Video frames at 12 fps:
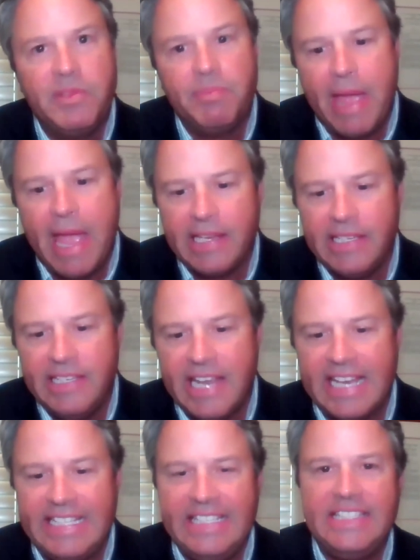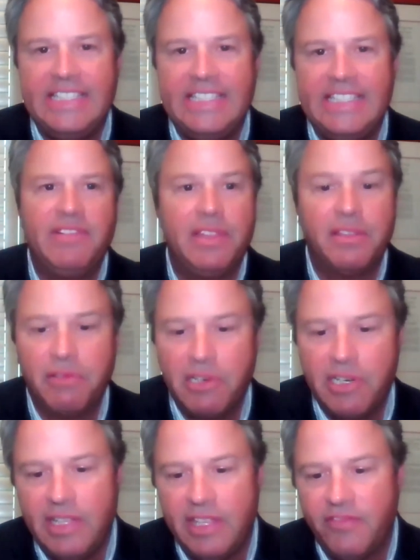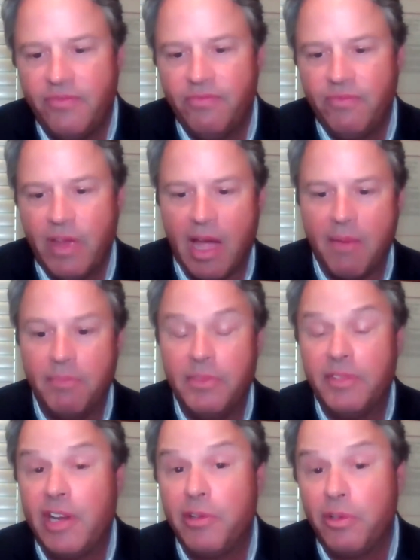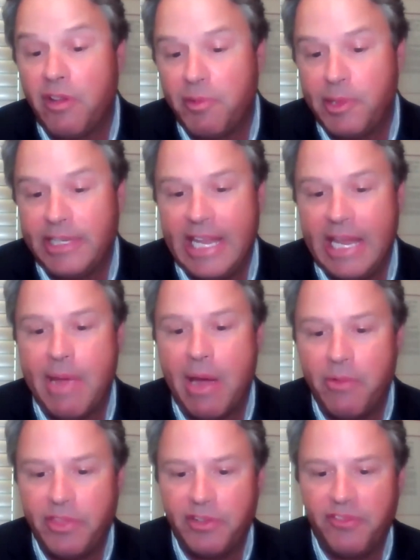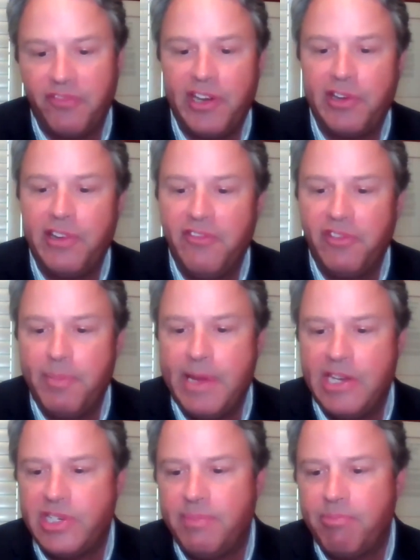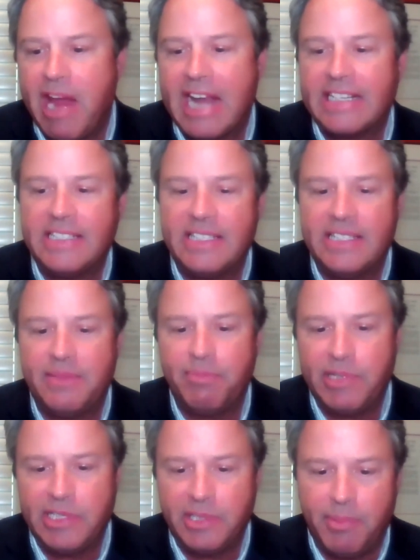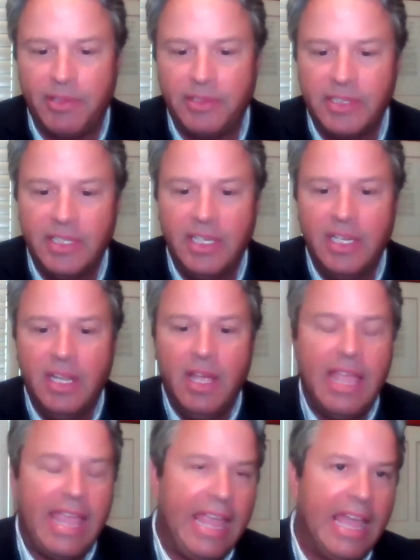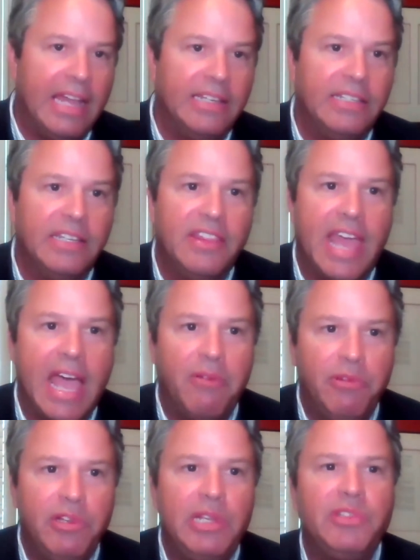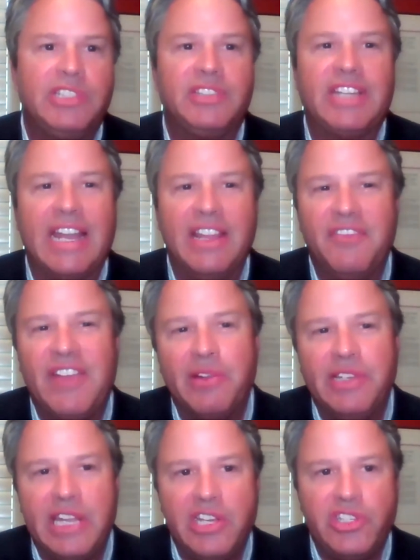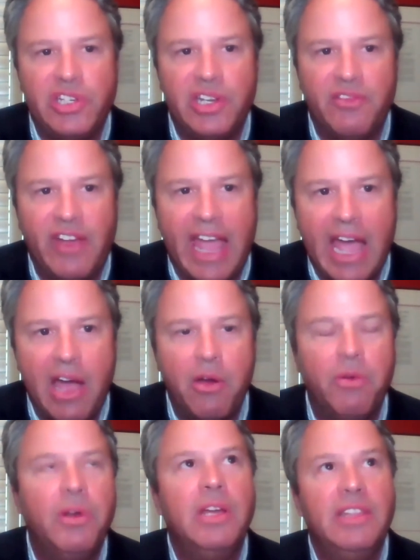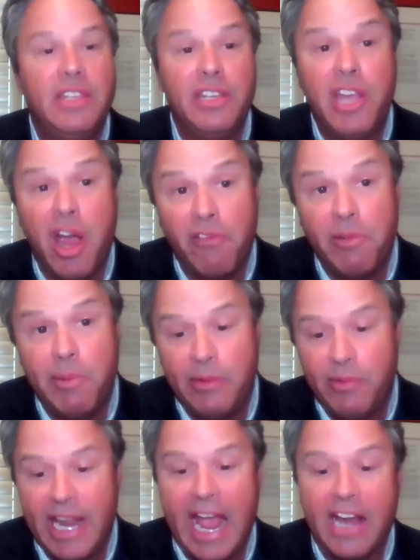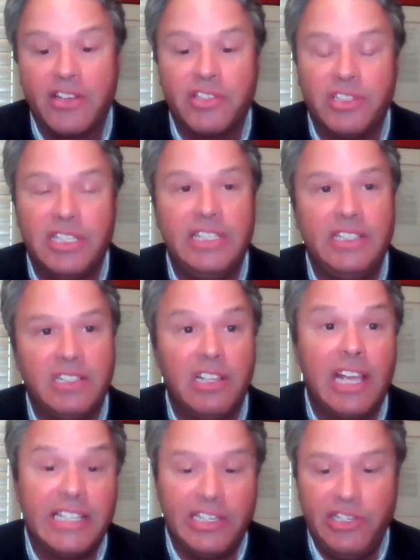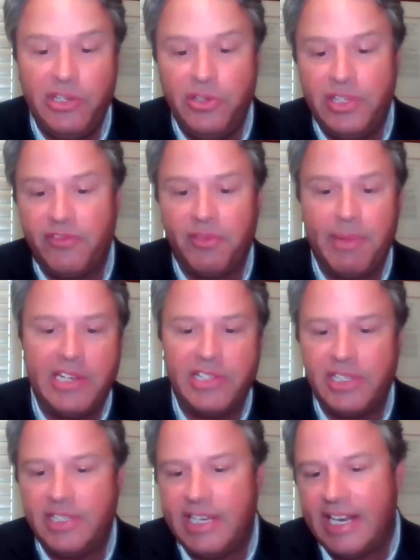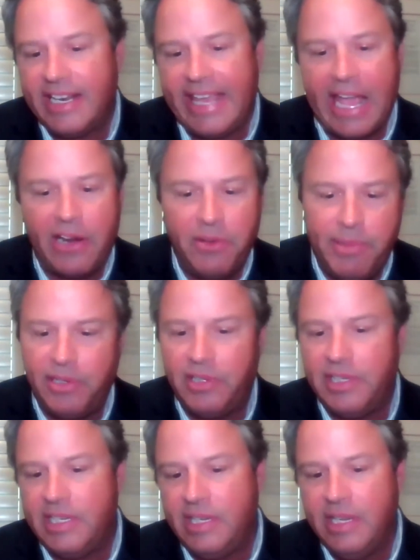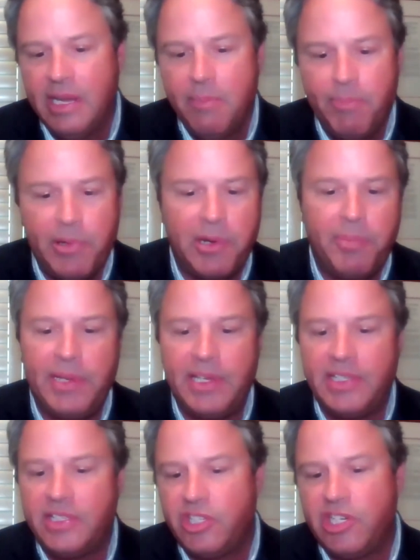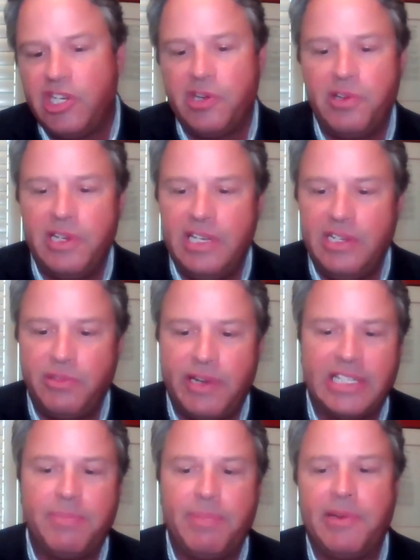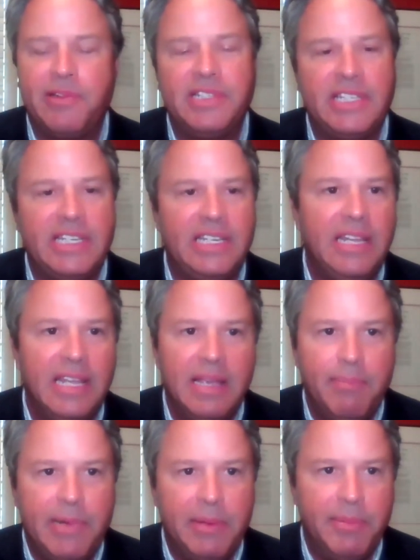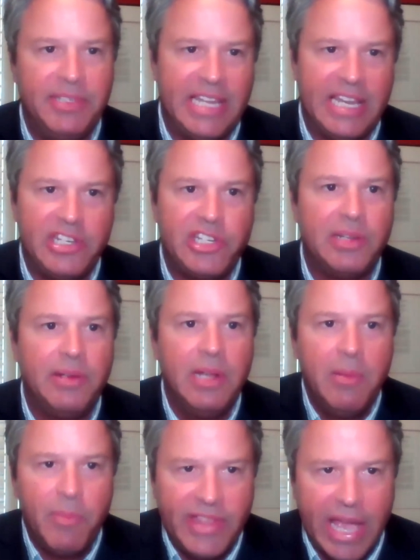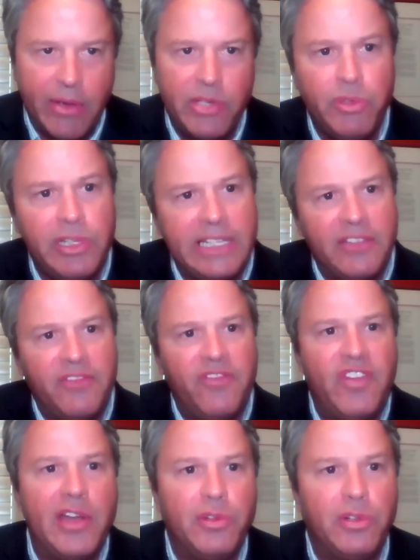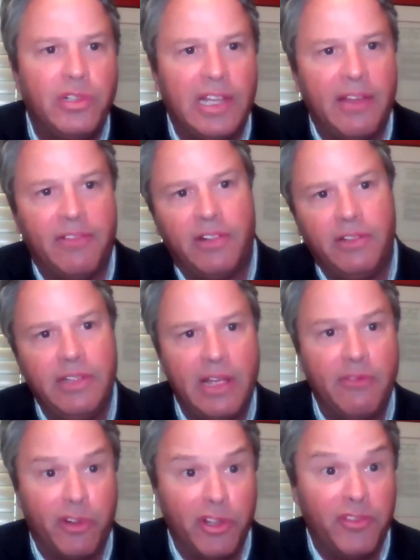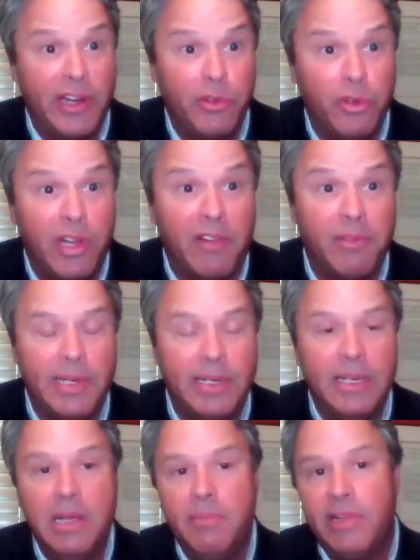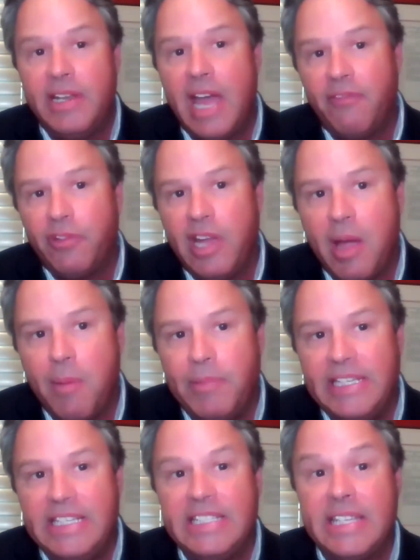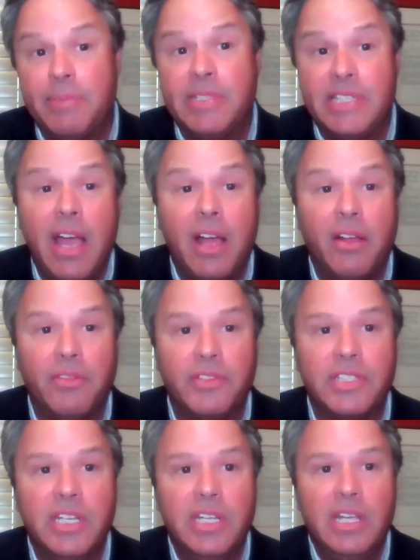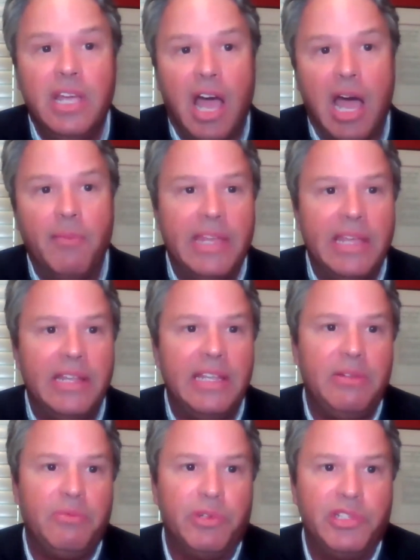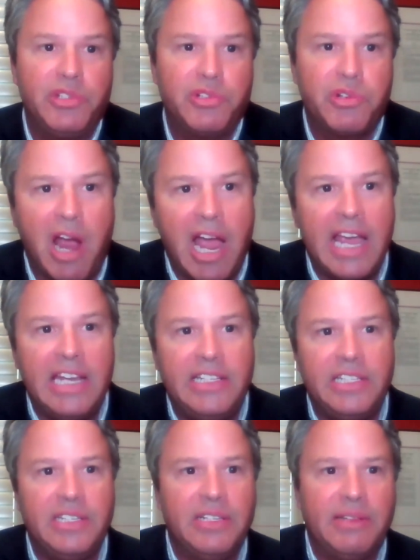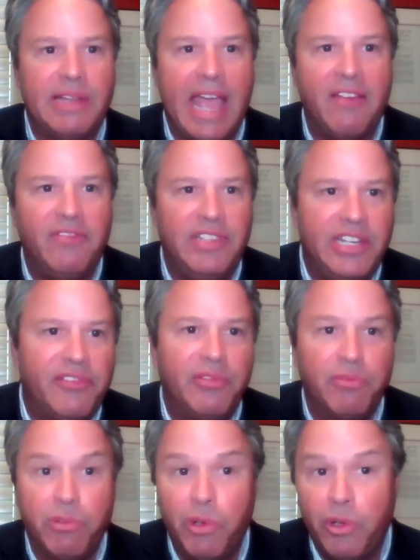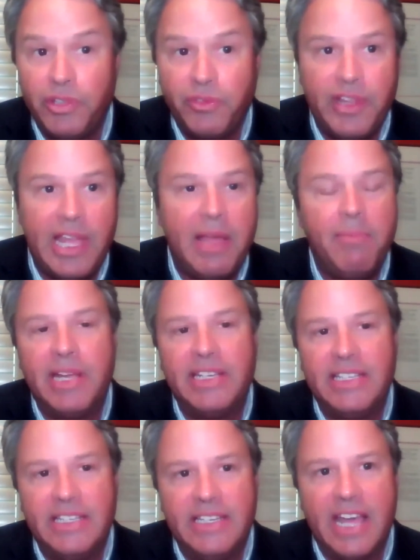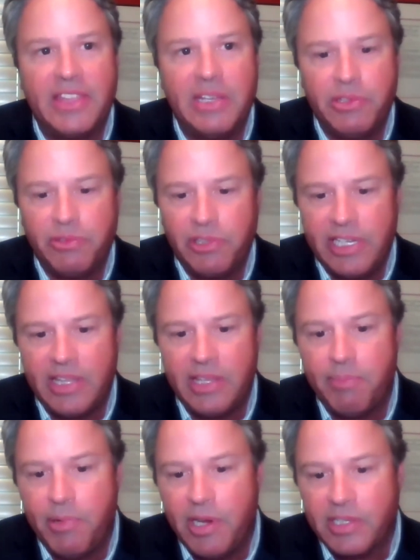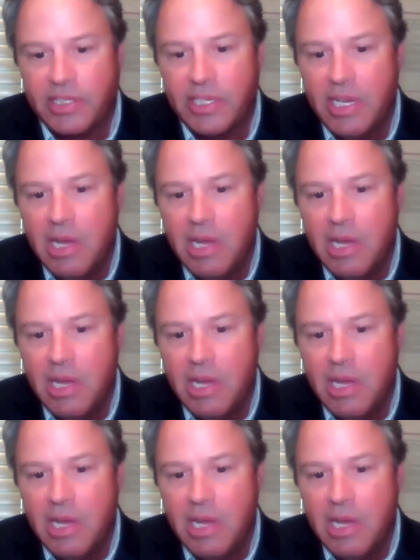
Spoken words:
Back in 1973, the federal government came out with their Fair Information Practices and Principles. And that really was kind of the foundation of how the government would actually collect and use information. It had accountability, purpose, security, transparency, minimization. But that was really at the federal level and for the federal government, but not for companies themselves. They would try to have different rules for them, but nothing was really on the books.